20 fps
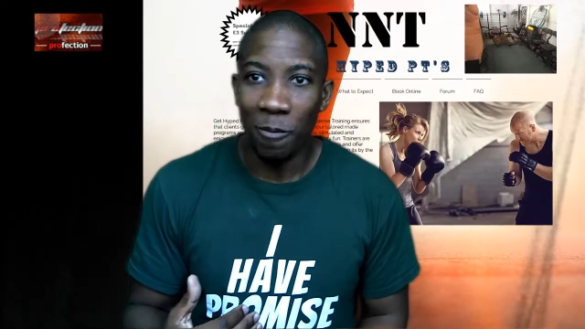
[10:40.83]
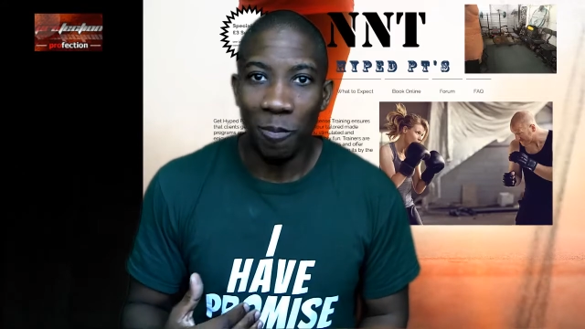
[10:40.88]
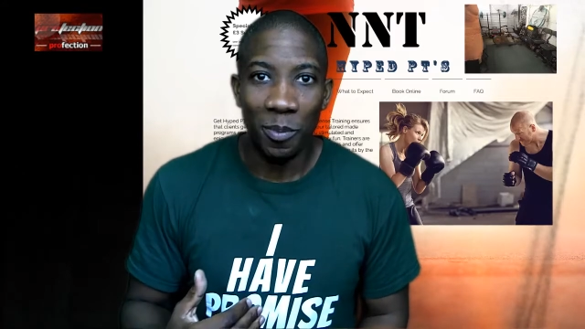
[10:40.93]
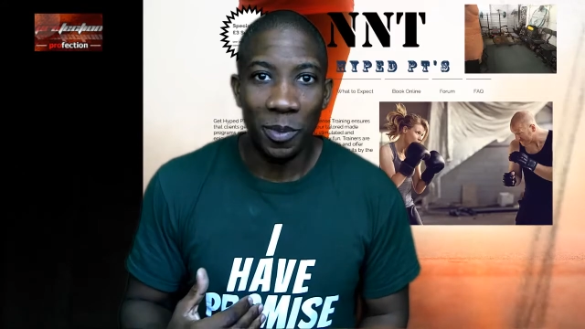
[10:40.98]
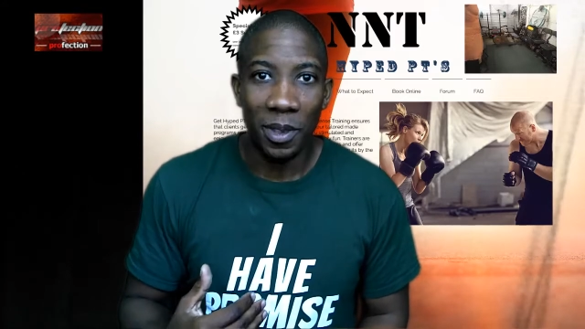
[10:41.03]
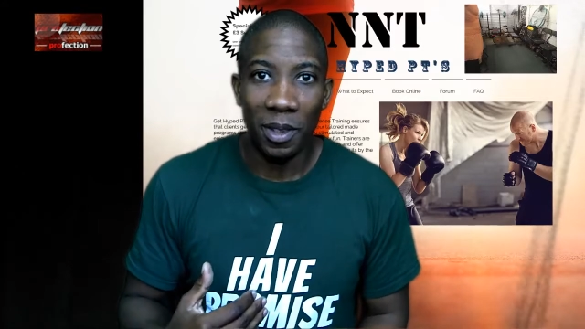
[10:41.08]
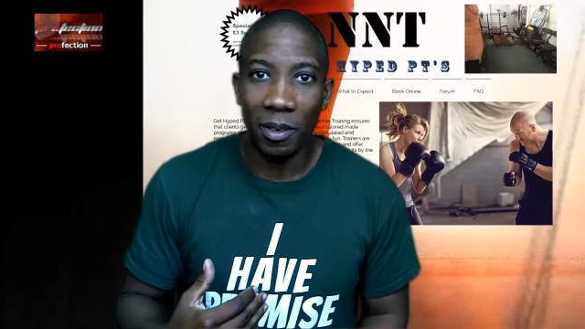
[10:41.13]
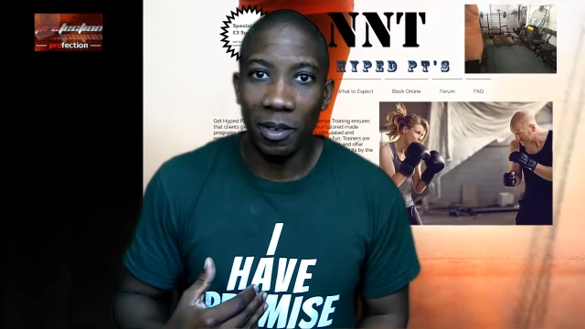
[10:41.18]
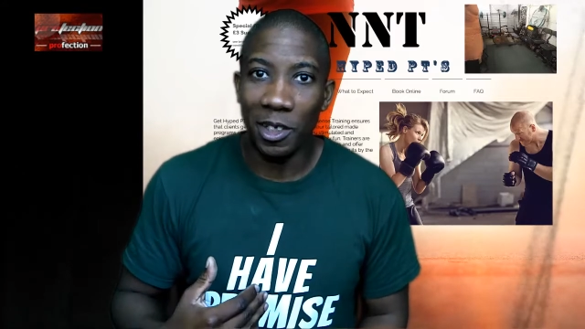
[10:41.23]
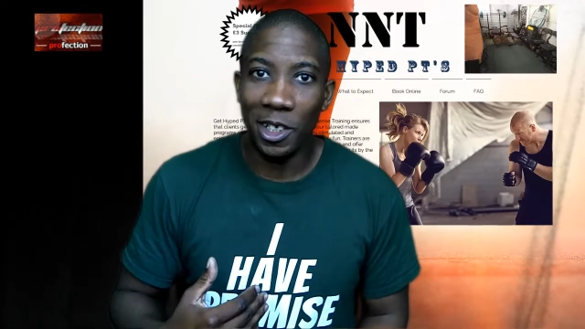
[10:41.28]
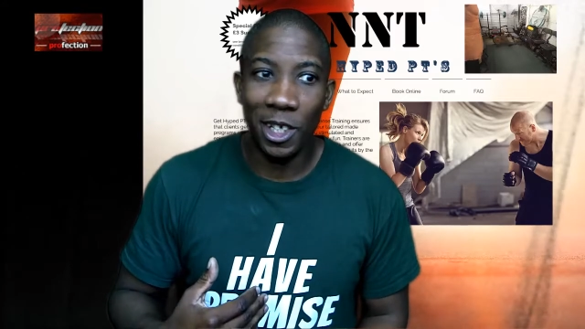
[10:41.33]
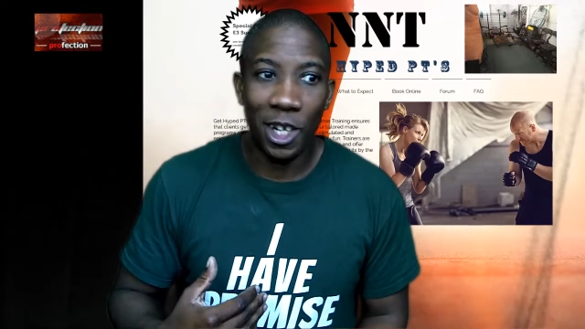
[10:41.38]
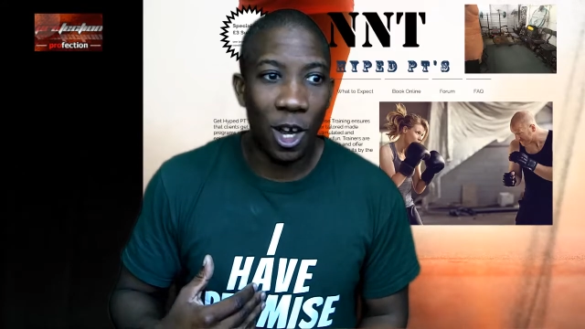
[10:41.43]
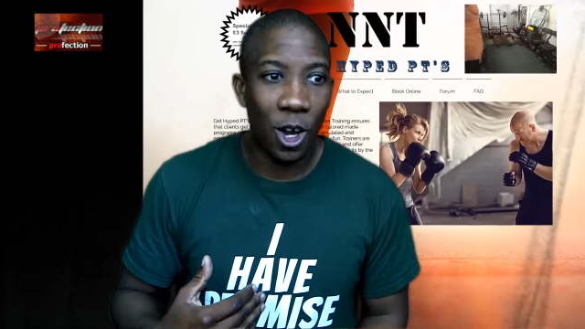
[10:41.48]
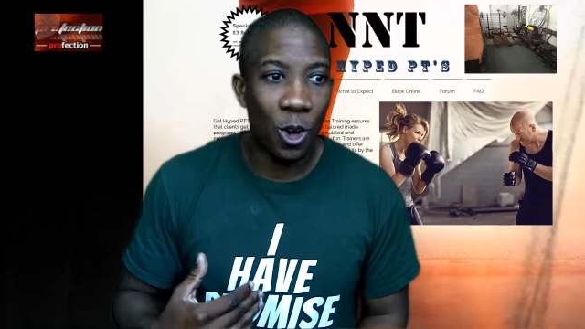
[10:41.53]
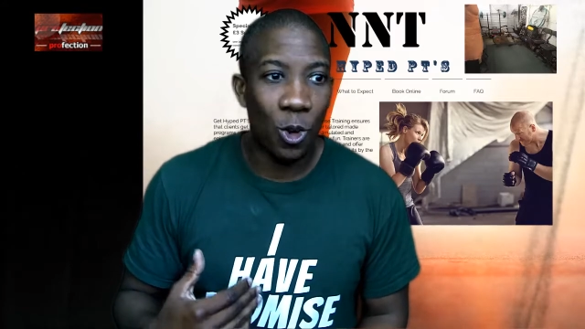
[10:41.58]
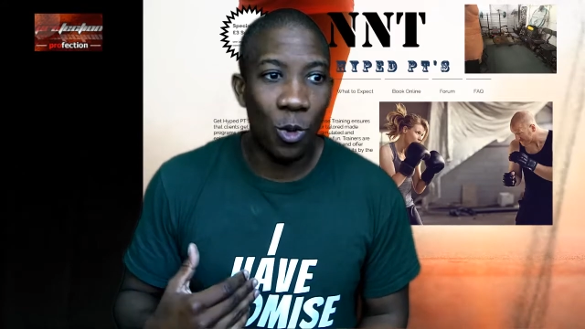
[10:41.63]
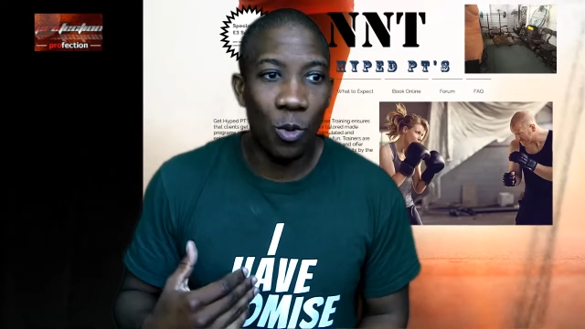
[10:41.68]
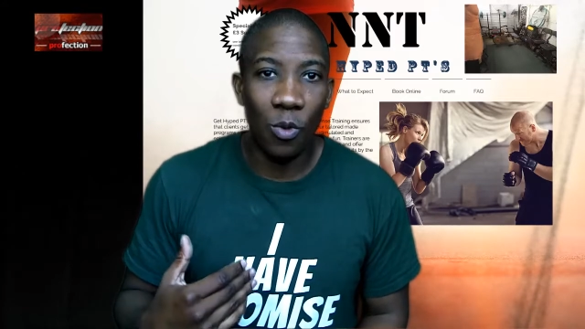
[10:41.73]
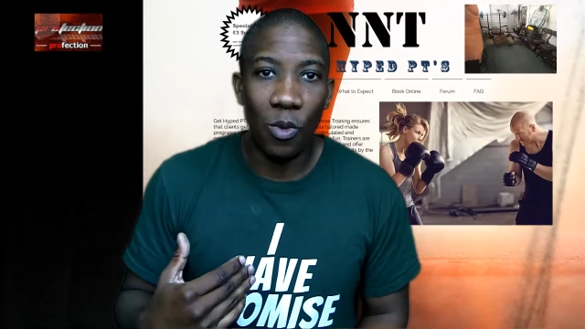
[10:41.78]

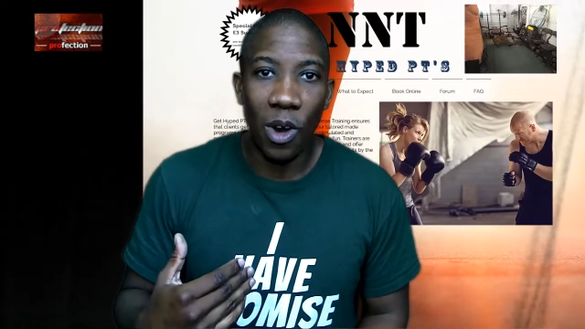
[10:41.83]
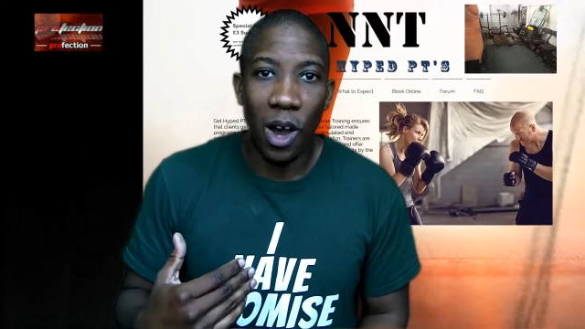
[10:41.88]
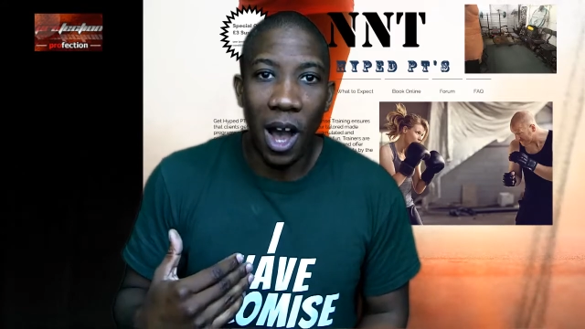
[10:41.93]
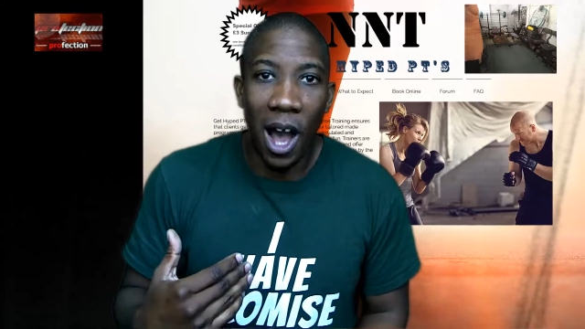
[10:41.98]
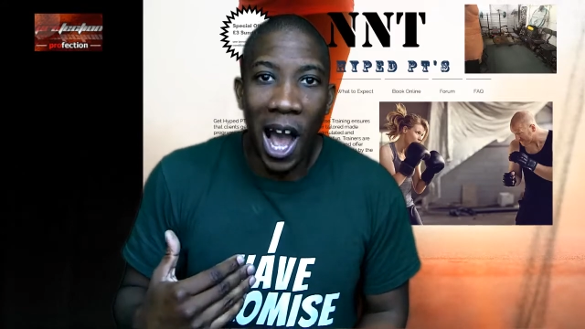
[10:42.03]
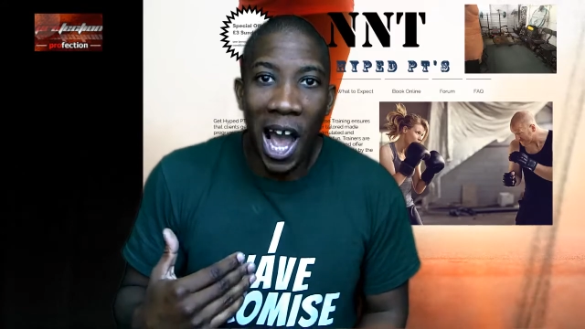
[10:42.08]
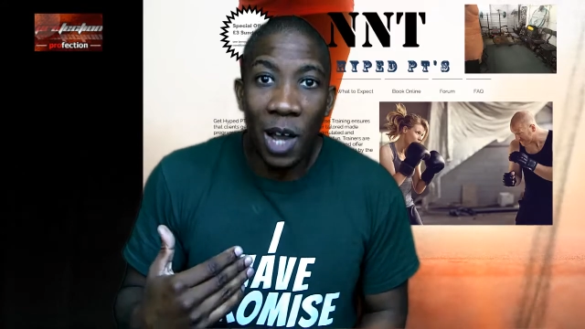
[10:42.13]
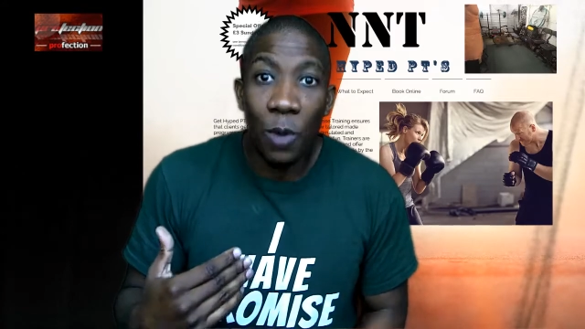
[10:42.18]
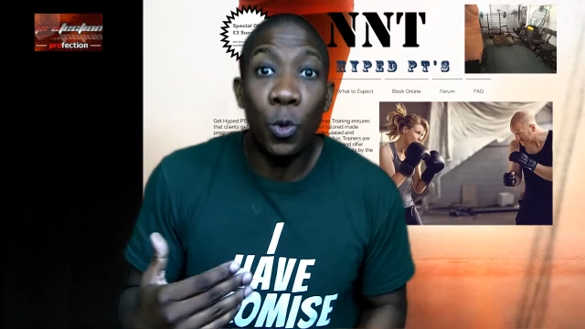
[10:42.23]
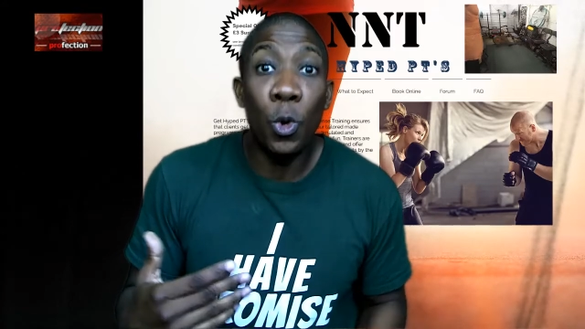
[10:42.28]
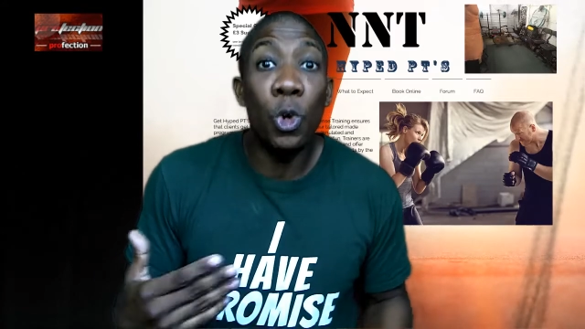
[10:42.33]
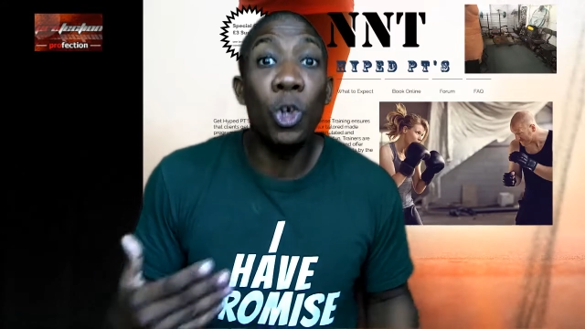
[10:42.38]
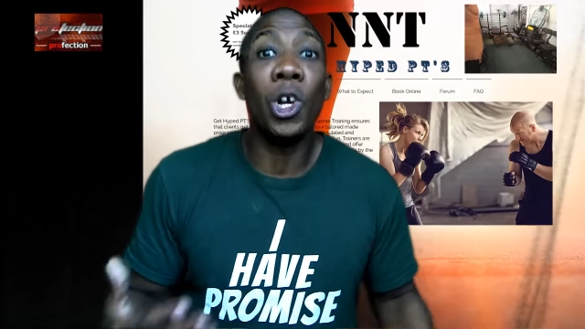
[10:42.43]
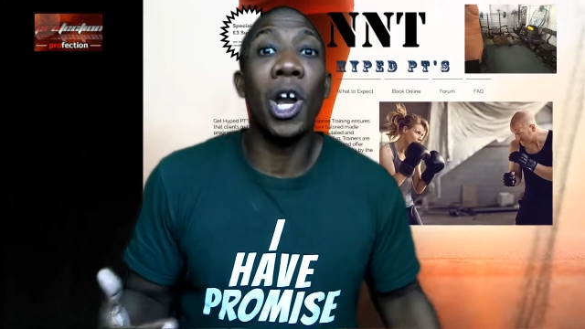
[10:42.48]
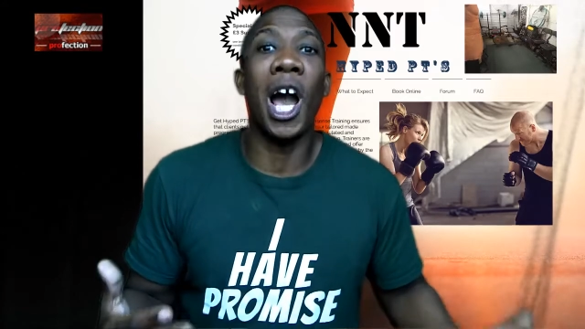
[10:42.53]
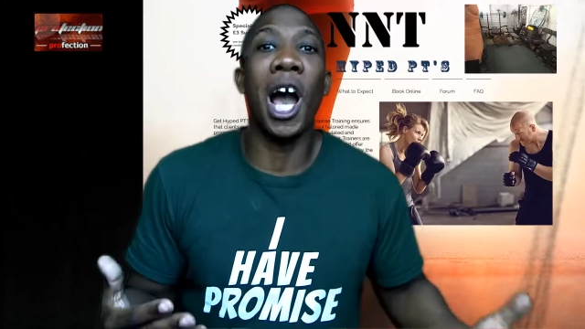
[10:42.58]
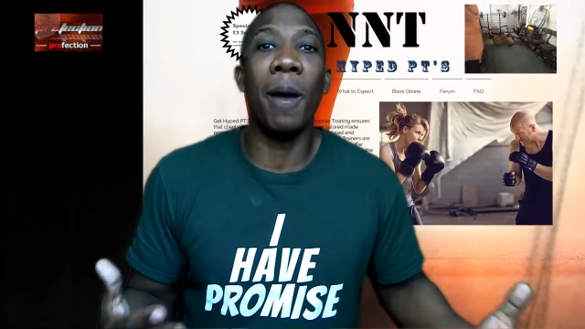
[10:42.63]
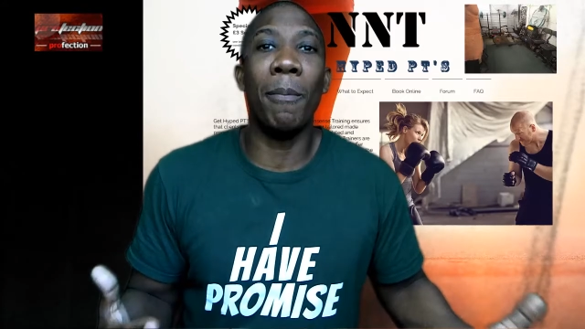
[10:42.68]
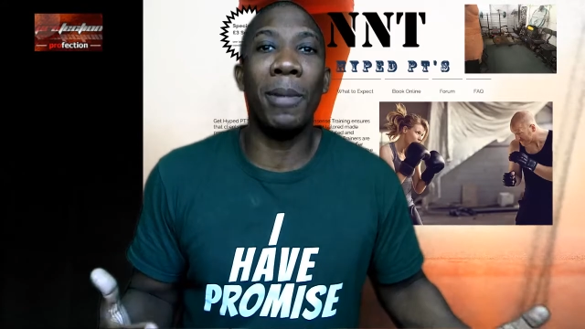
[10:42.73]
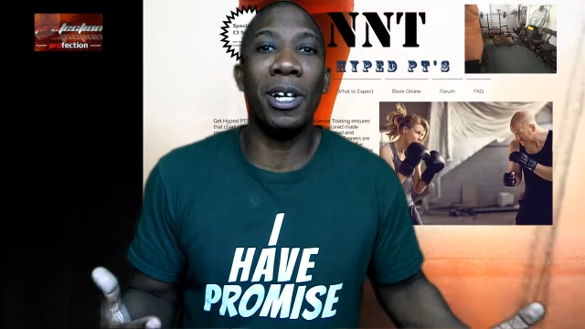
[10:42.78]
I will go out
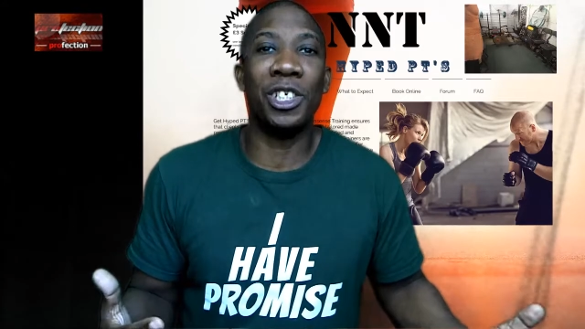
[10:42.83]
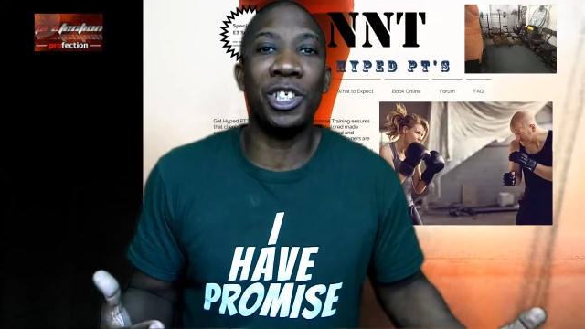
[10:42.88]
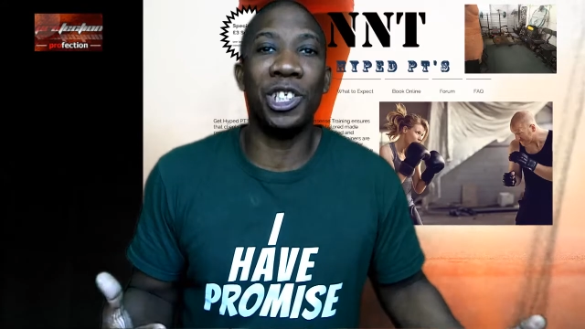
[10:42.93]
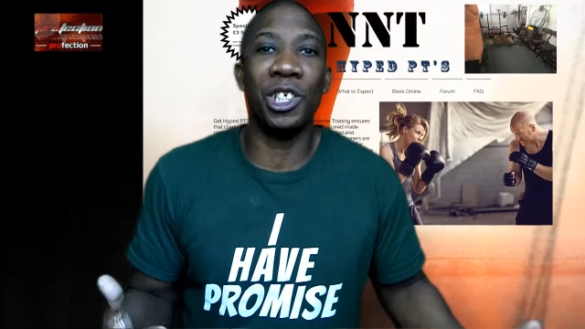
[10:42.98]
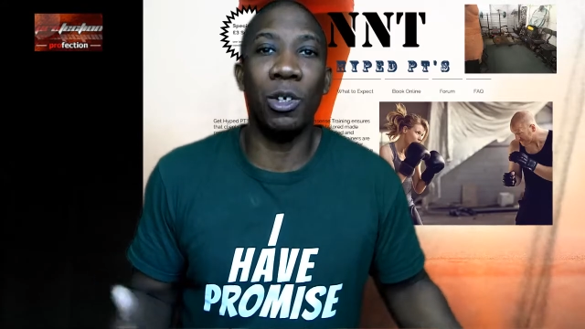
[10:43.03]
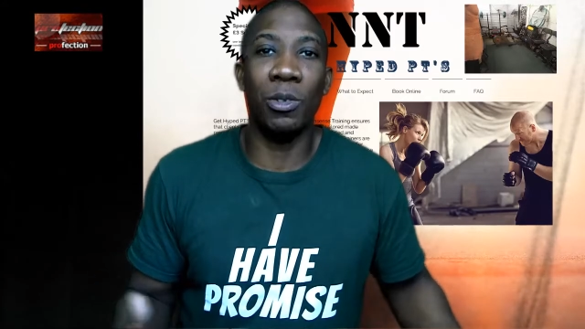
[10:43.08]
of my shield.